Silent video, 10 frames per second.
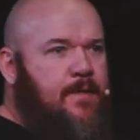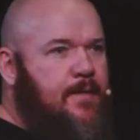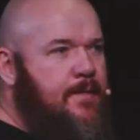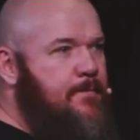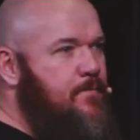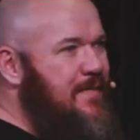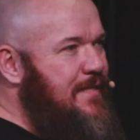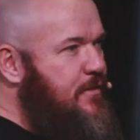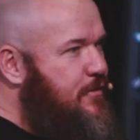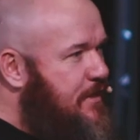Um,
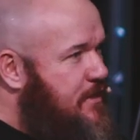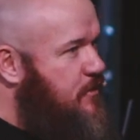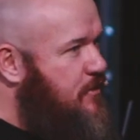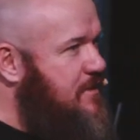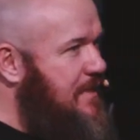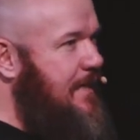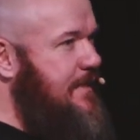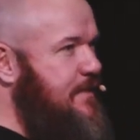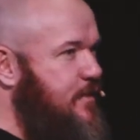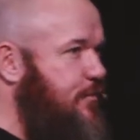things are
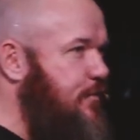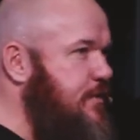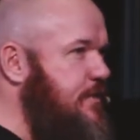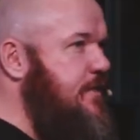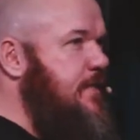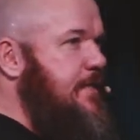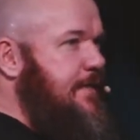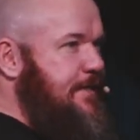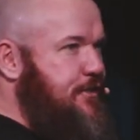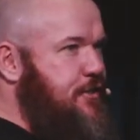slightly different
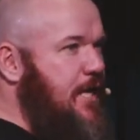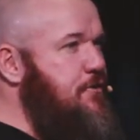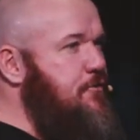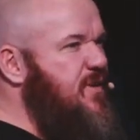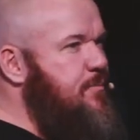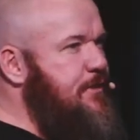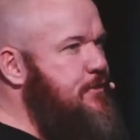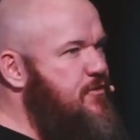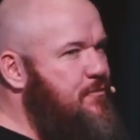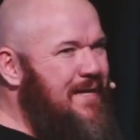in January
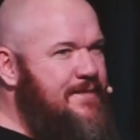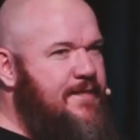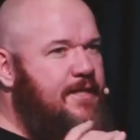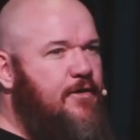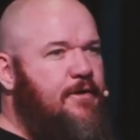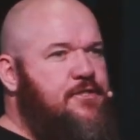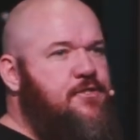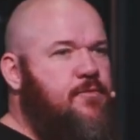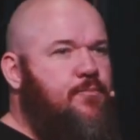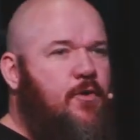because we've made
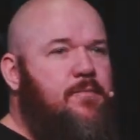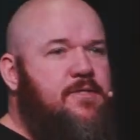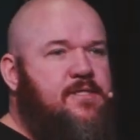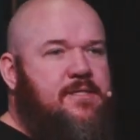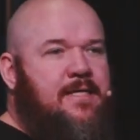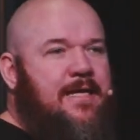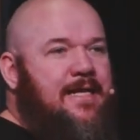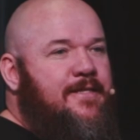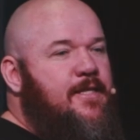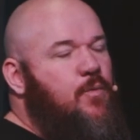declarations and promises
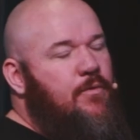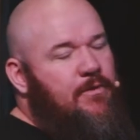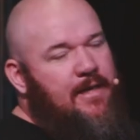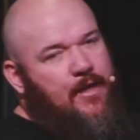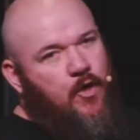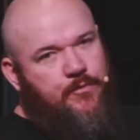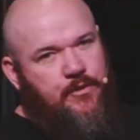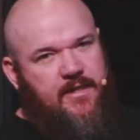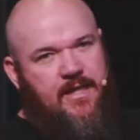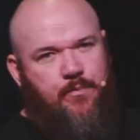that we really hope
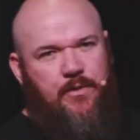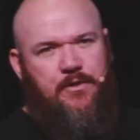to keep.